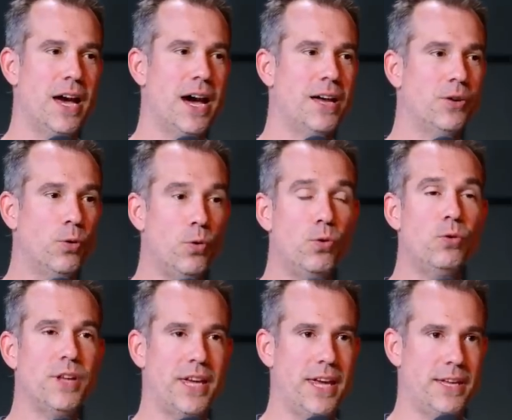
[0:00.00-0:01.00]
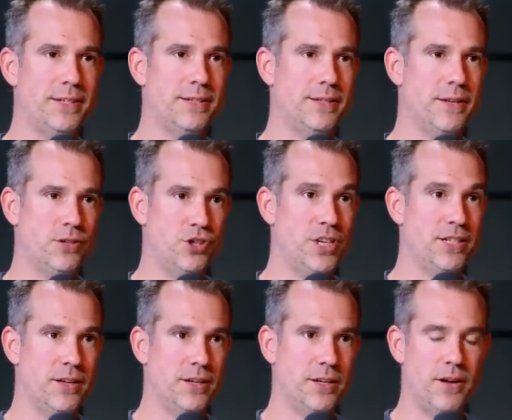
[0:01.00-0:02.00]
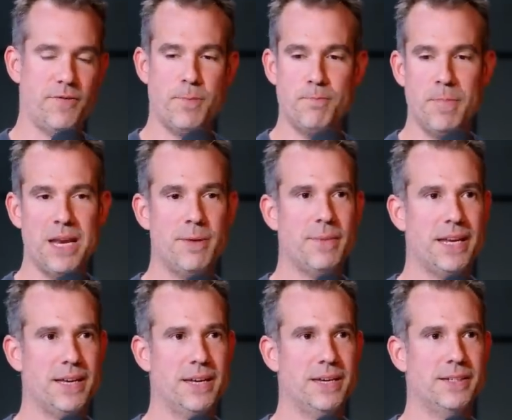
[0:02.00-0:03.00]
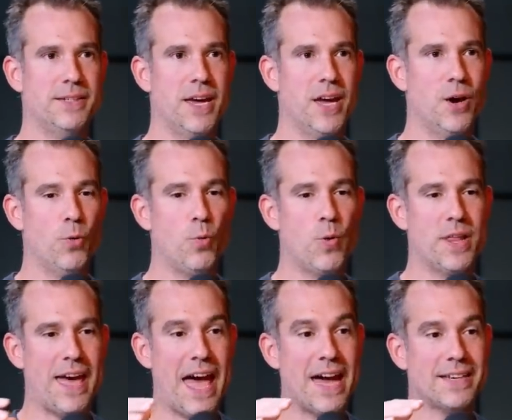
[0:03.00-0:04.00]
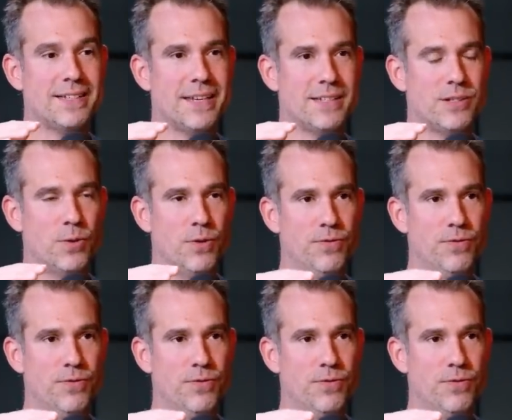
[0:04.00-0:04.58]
And all the kids that she studied over many, many years with access to a